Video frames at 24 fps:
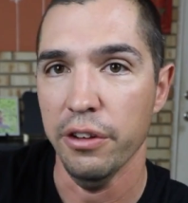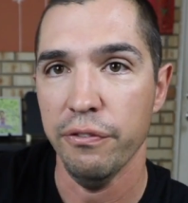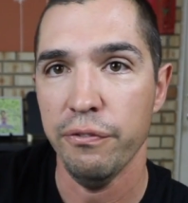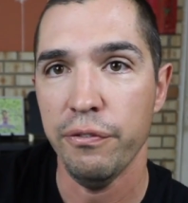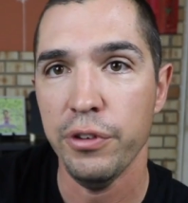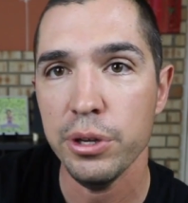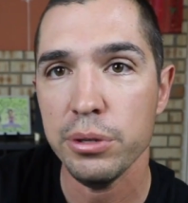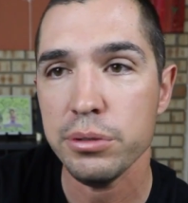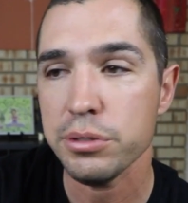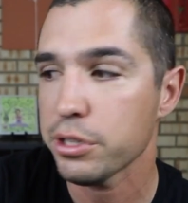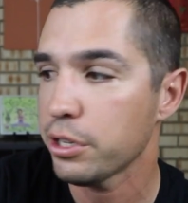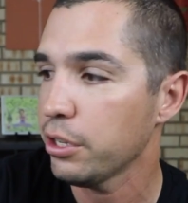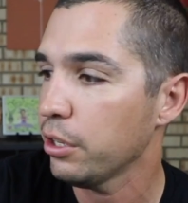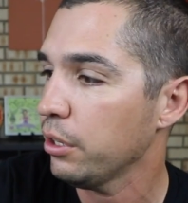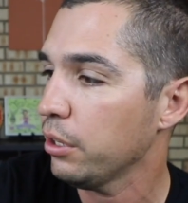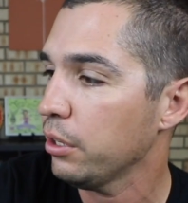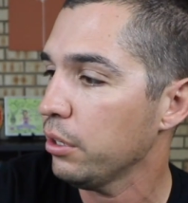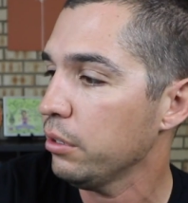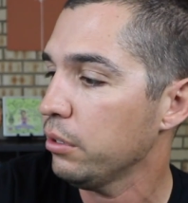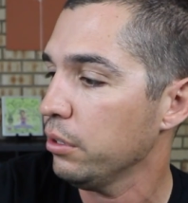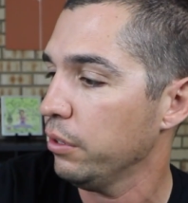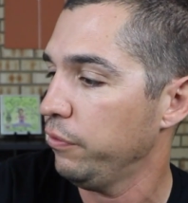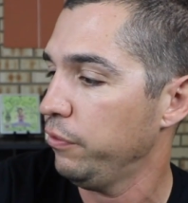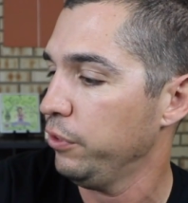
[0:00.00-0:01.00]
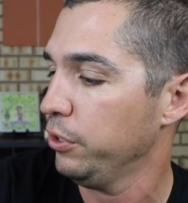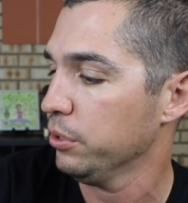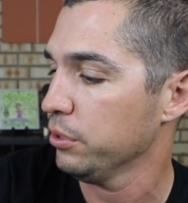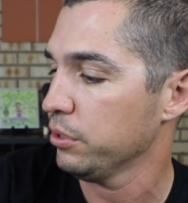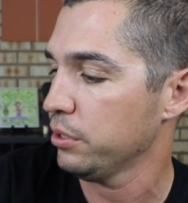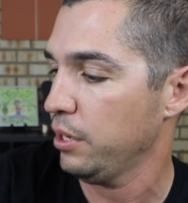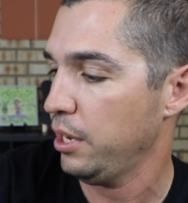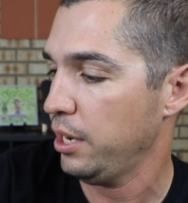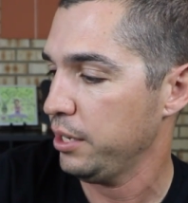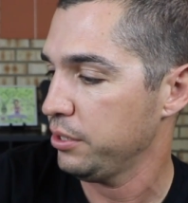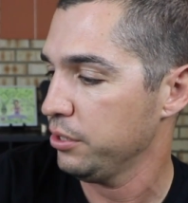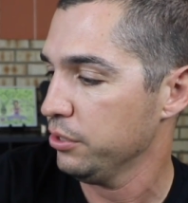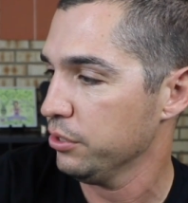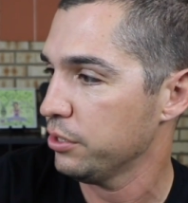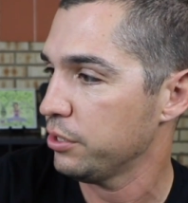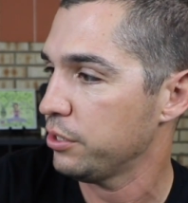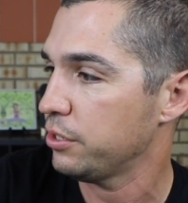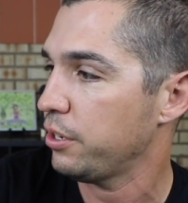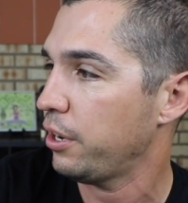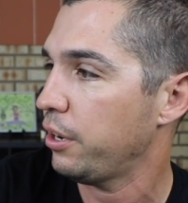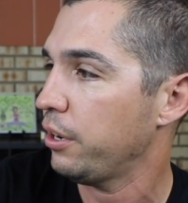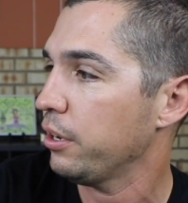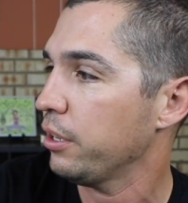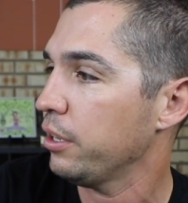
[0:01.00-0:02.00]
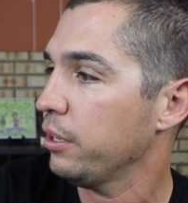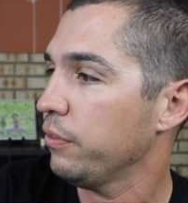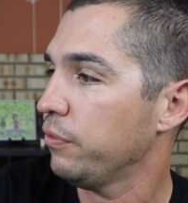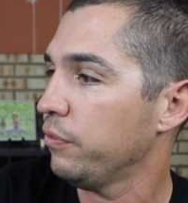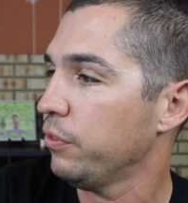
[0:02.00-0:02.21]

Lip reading: It feels good. It feels nice and sturdy.